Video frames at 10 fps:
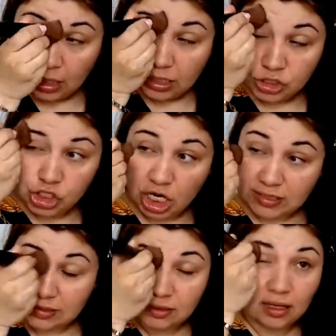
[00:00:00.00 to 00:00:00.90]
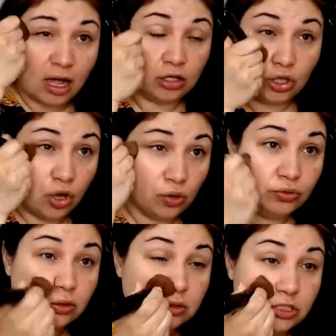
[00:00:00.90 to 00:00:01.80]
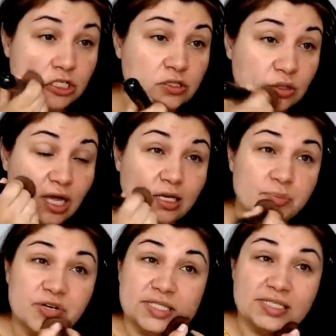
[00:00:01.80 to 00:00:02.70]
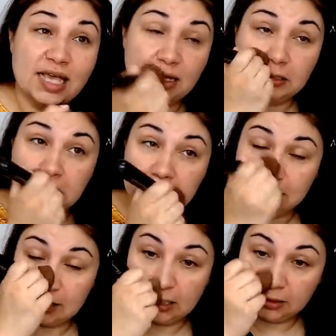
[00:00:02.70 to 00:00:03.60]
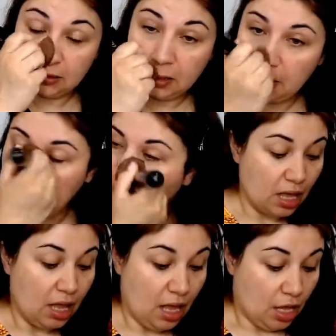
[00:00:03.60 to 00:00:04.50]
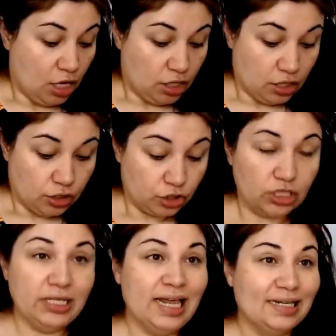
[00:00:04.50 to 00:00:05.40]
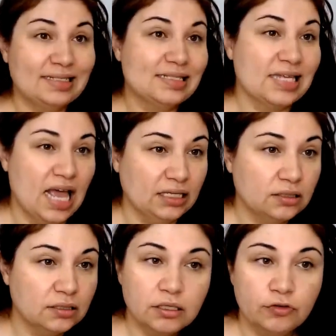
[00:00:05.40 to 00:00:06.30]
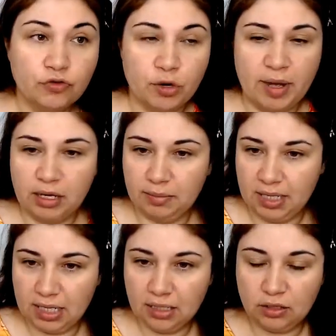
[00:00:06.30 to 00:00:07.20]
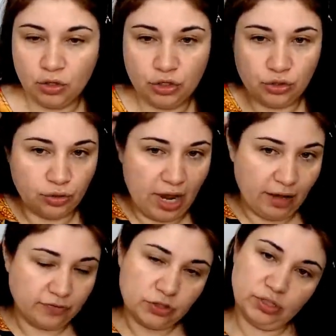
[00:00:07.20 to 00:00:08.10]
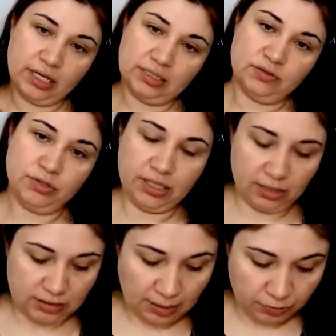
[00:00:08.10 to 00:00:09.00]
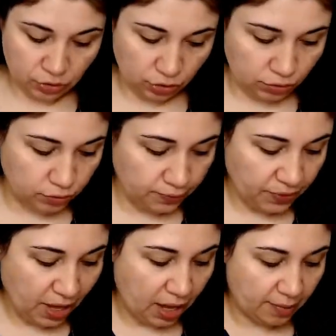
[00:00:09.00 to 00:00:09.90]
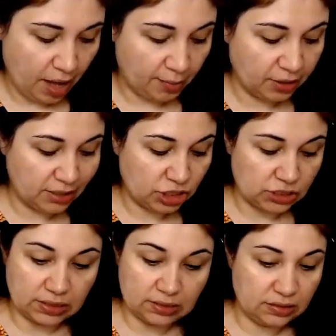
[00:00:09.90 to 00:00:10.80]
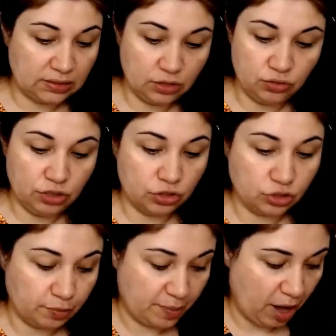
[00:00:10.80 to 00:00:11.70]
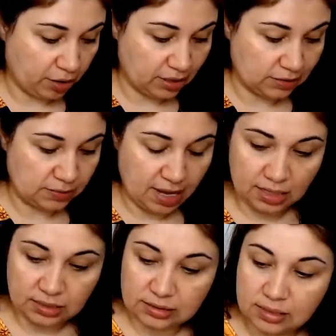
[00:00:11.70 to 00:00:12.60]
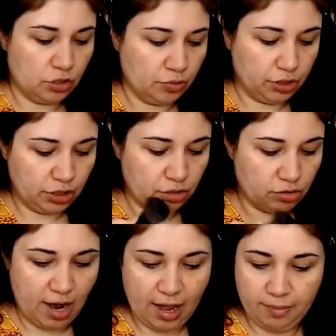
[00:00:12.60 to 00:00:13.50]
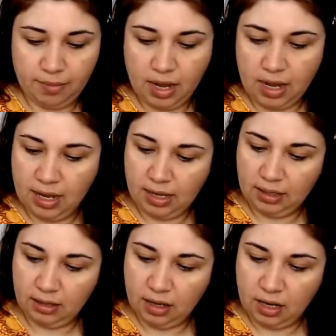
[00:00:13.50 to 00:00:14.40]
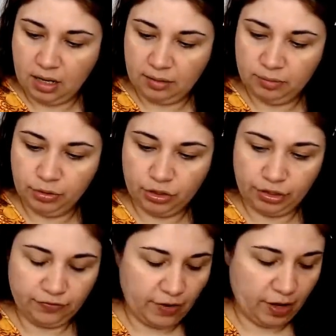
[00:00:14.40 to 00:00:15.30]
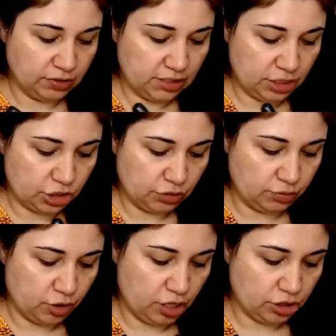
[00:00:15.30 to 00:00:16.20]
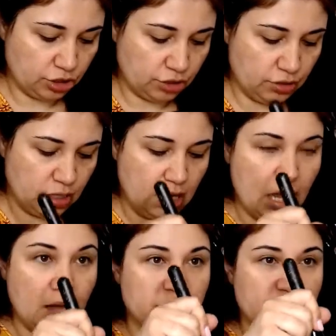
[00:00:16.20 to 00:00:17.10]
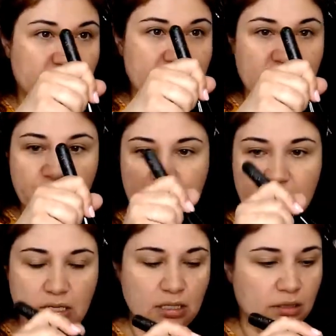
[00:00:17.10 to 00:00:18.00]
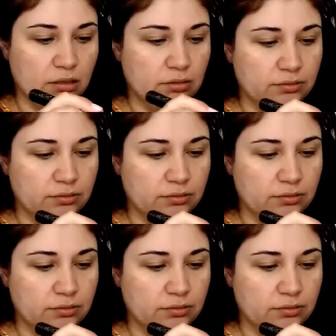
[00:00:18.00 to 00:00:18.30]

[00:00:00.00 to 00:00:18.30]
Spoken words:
just alone, just to kind of protect the skin. You can let it set for about a minute, or you don't have to, like it's up to you. I'm gonna just continue into the Powder Cosmetics. I'm gonna grab my blurring foundation brush. I'm just gonna dip in here,